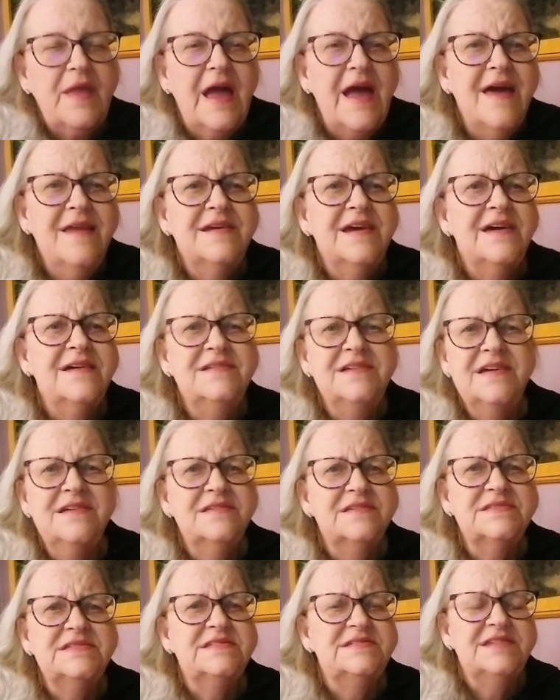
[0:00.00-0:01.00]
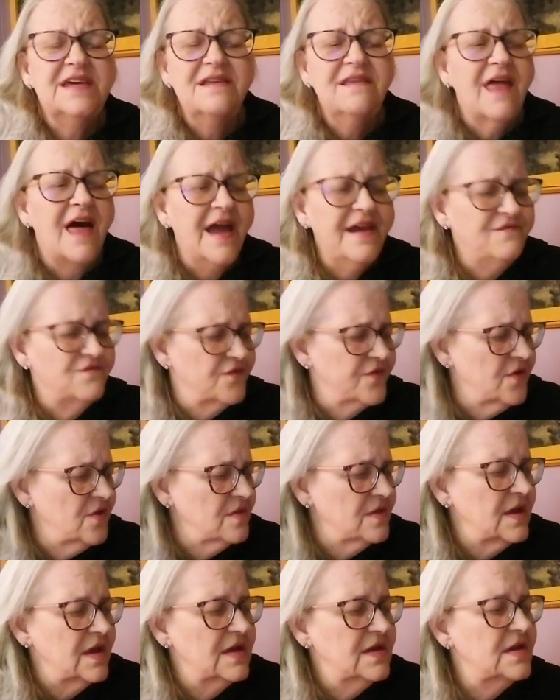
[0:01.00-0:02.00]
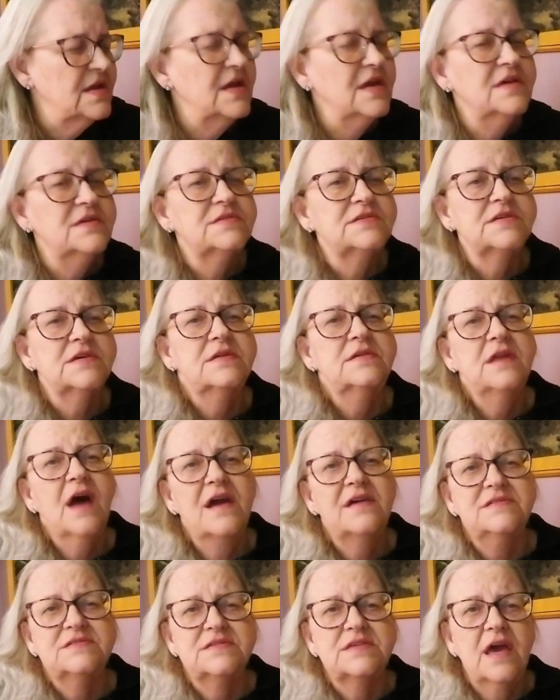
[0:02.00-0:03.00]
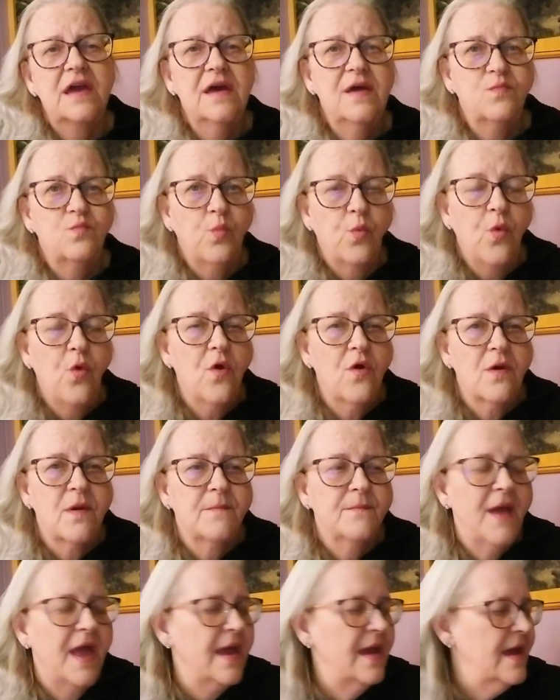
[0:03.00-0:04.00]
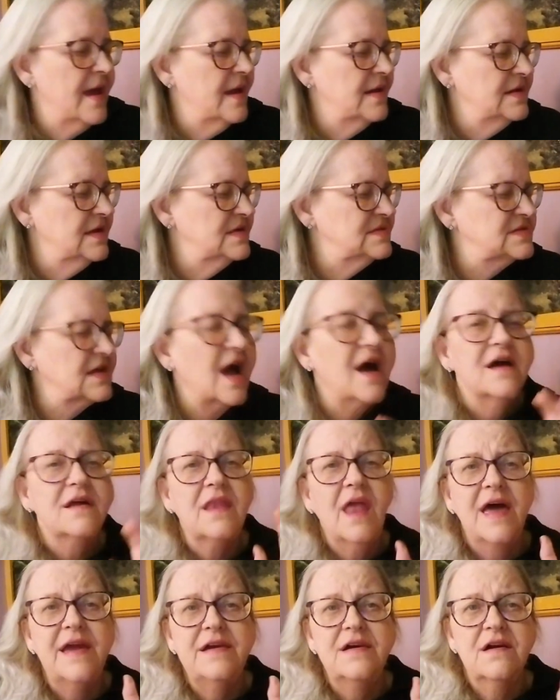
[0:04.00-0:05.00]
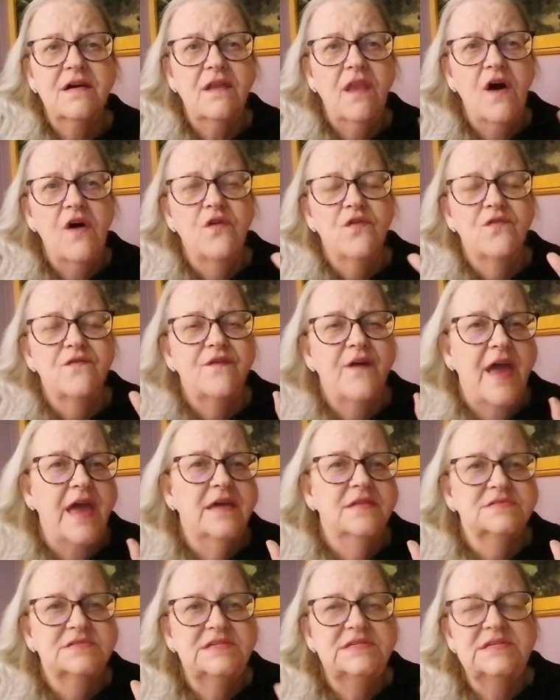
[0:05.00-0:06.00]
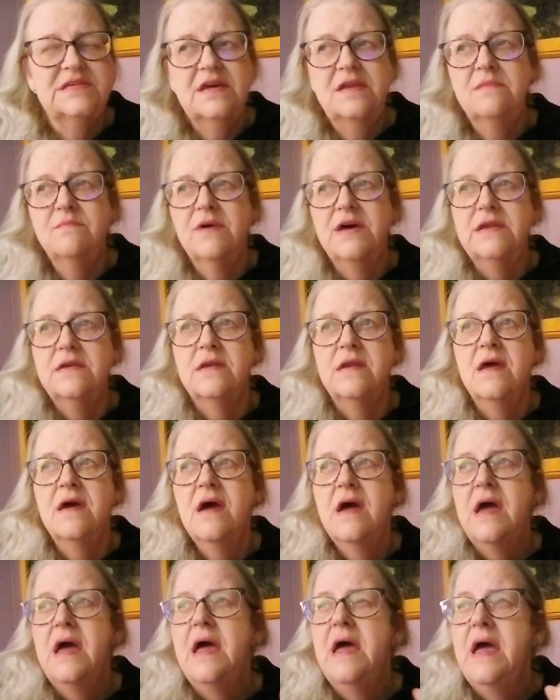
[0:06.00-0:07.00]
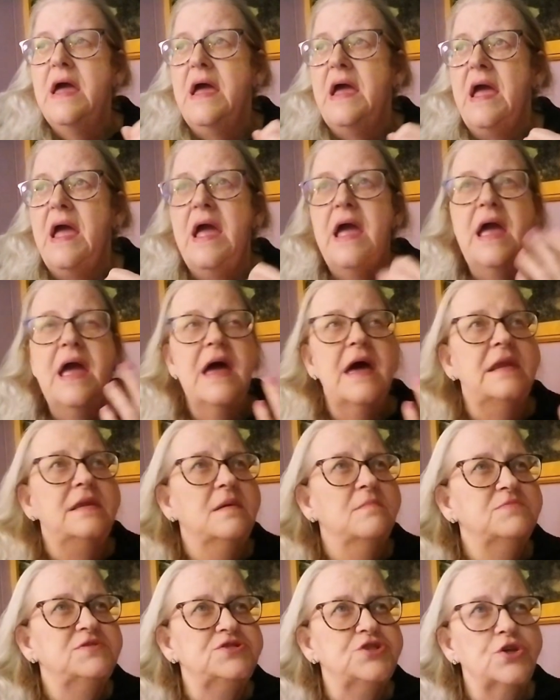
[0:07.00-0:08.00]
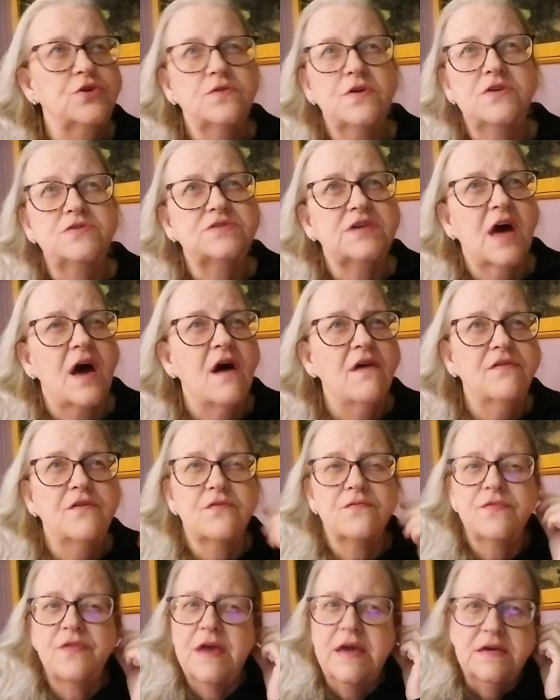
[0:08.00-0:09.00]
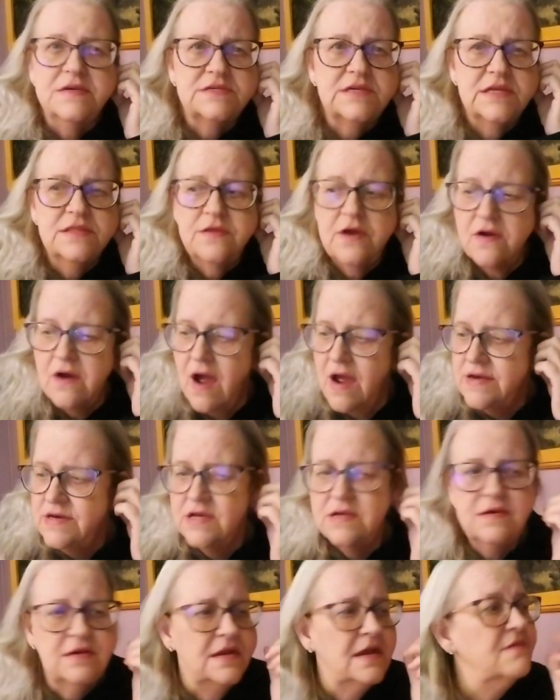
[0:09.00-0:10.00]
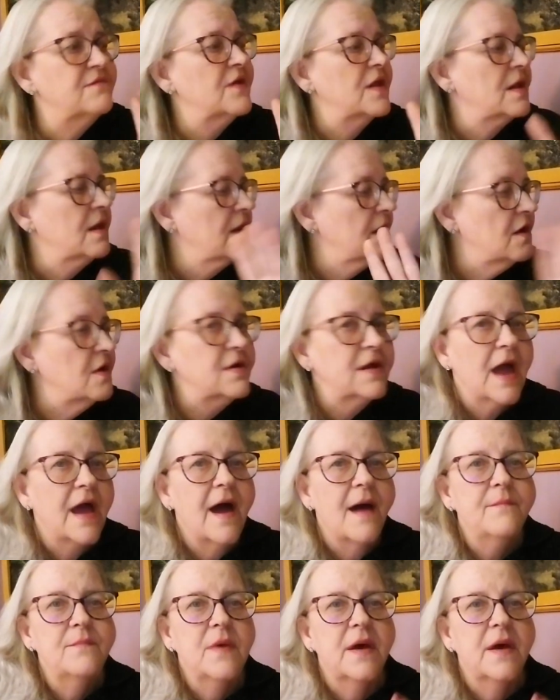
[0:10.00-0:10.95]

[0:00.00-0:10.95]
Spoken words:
And it is delightful. It is nice and warm. And it's got like clove and cinnamon. And I'm sure there's other things in there I didn't even look at.